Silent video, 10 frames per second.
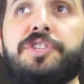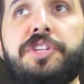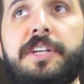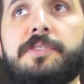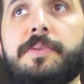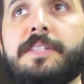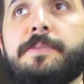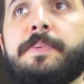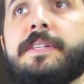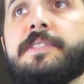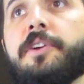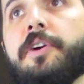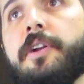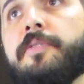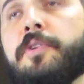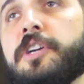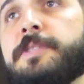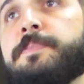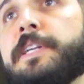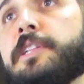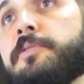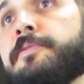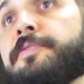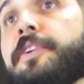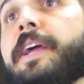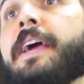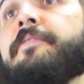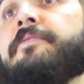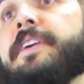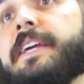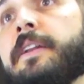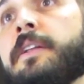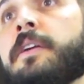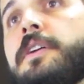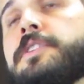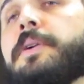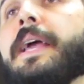cheese recipes that are going to, of course, be gluten-free and vegan. So